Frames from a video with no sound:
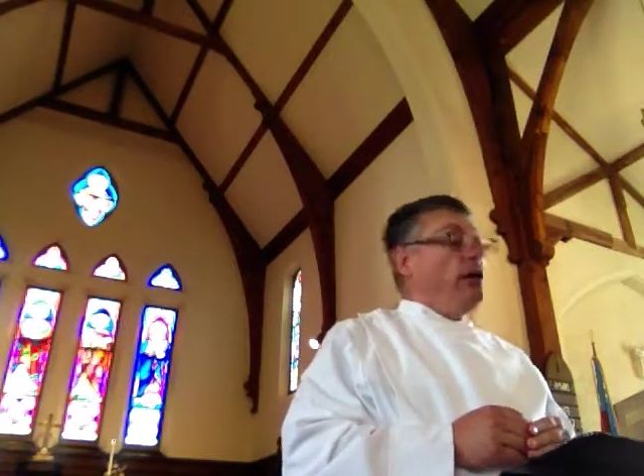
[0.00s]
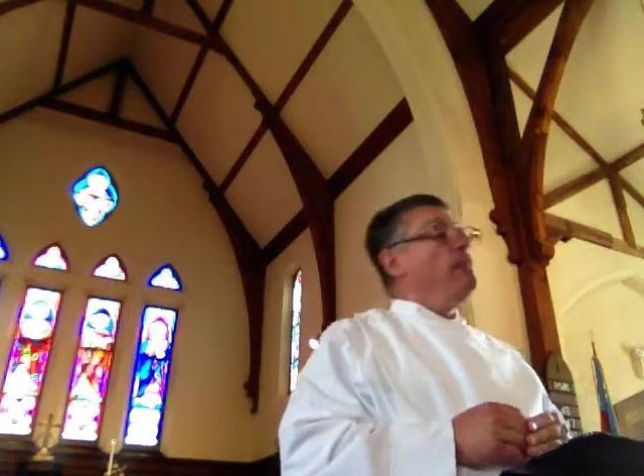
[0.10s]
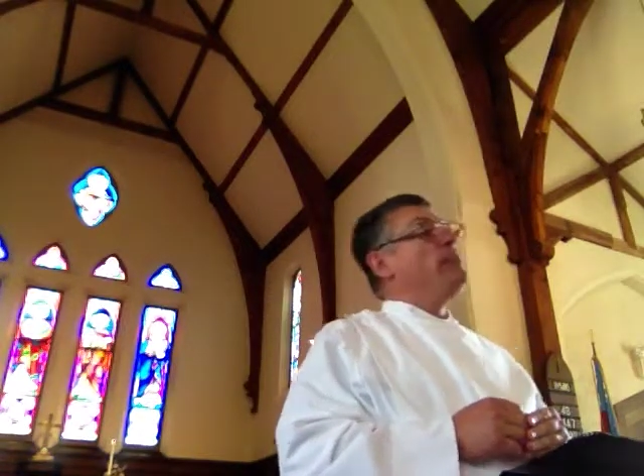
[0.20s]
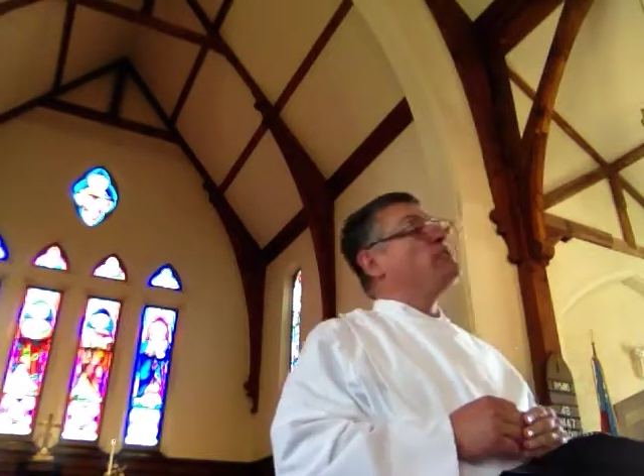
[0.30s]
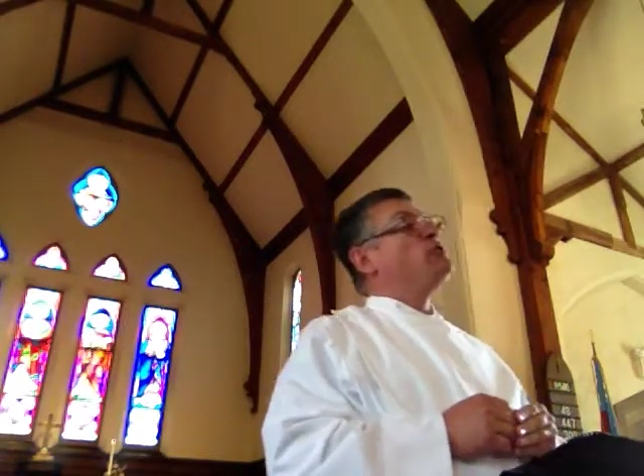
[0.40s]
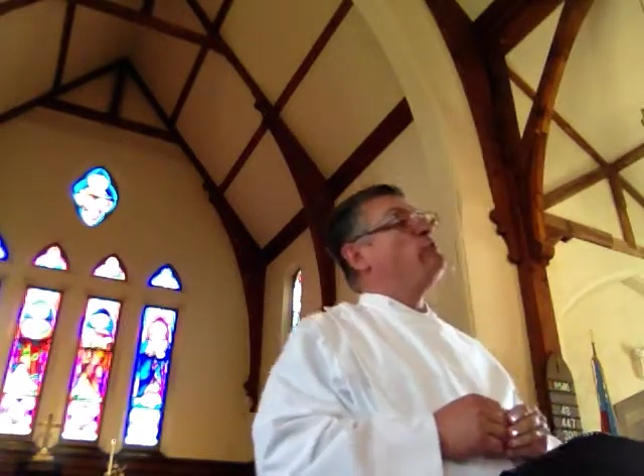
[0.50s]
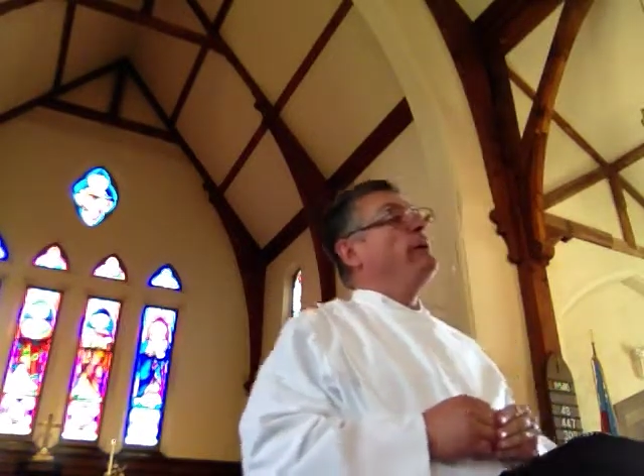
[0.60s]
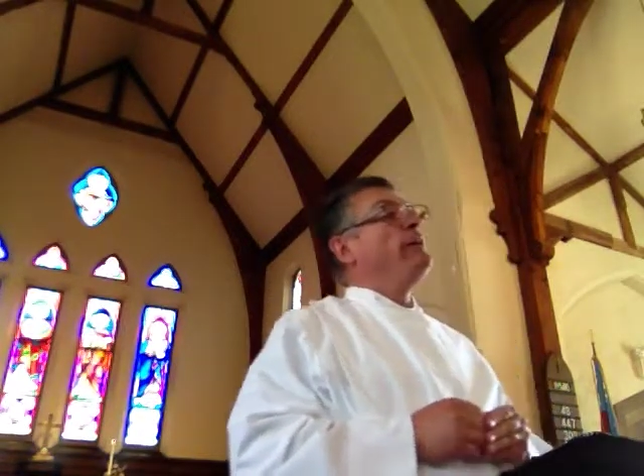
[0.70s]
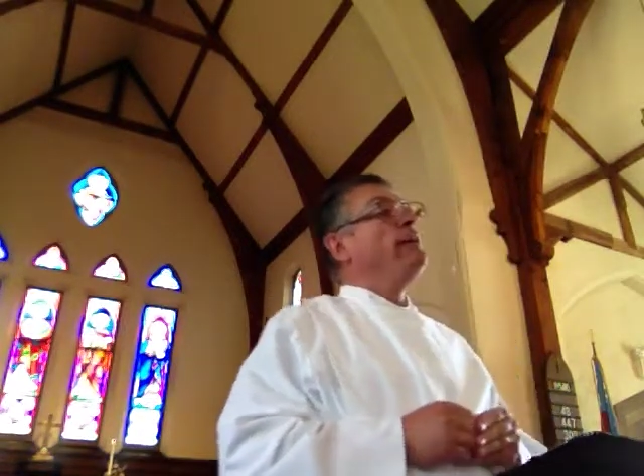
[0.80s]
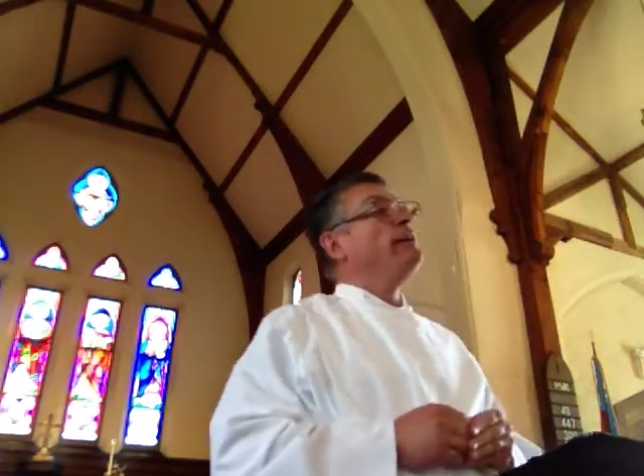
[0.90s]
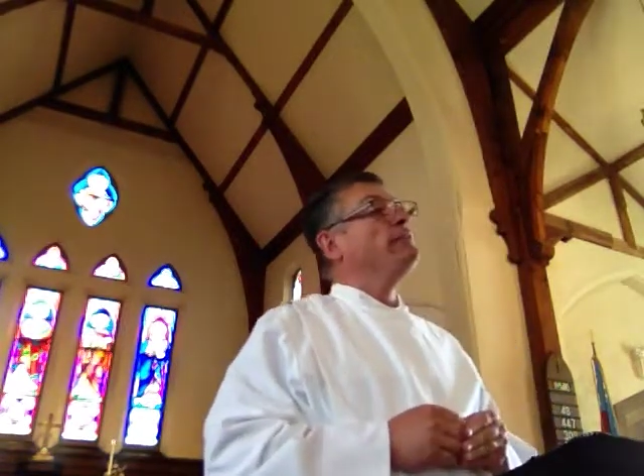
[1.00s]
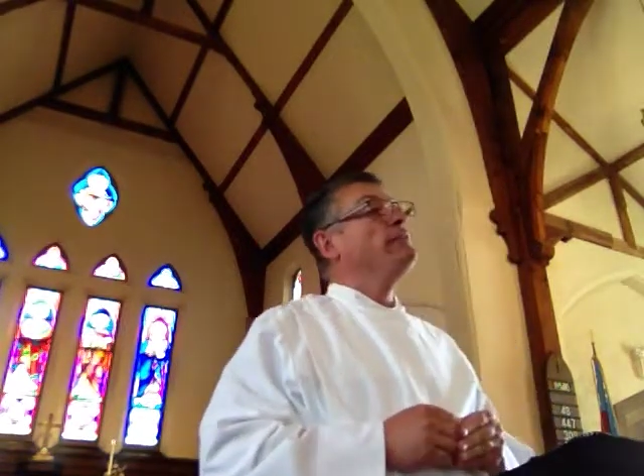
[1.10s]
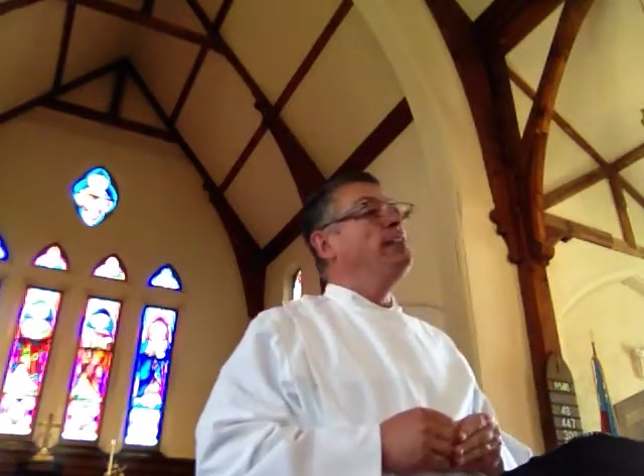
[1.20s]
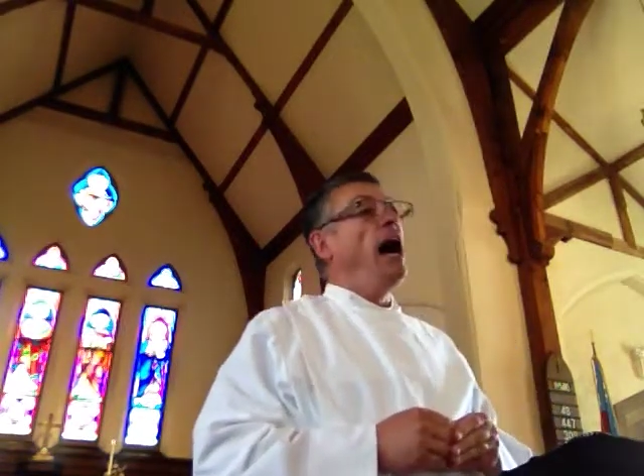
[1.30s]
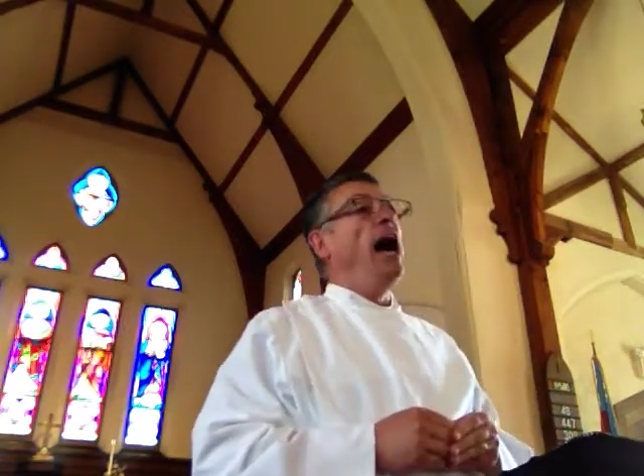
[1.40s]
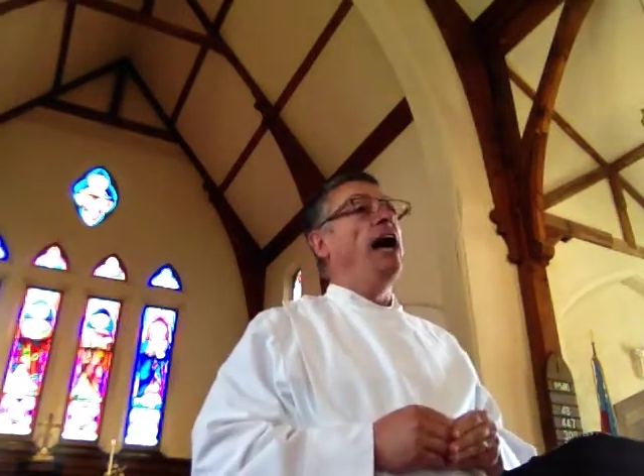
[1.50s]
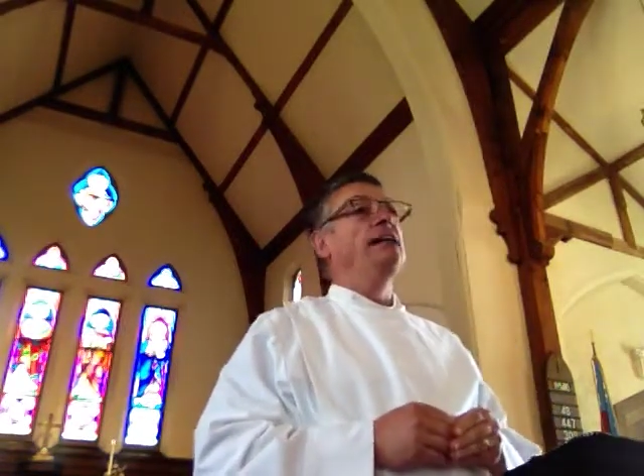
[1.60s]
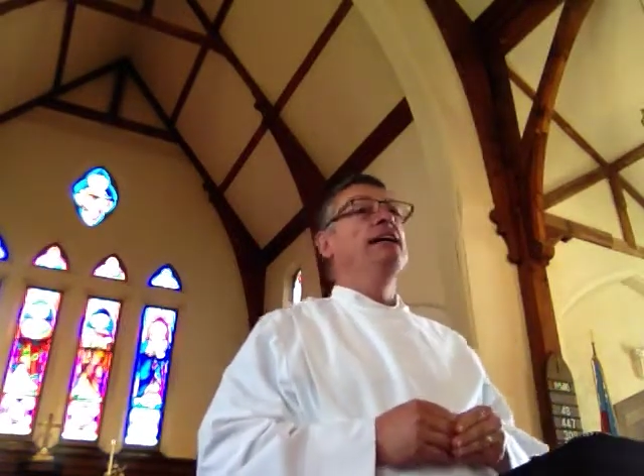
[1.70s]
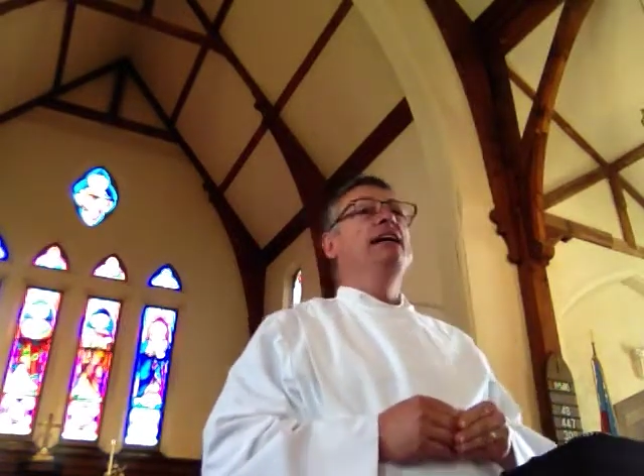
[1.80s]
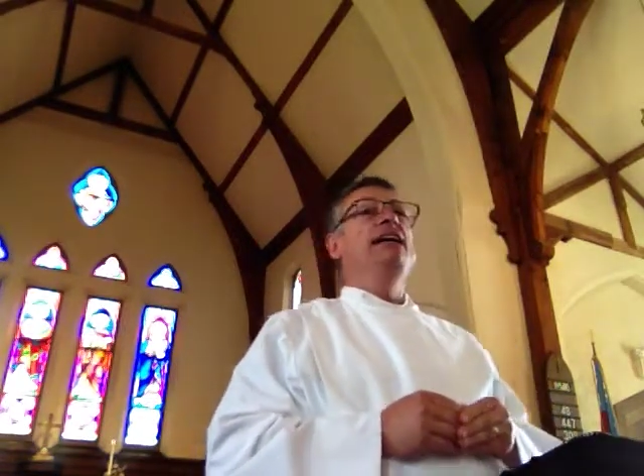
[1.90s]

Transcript: the Spirit of God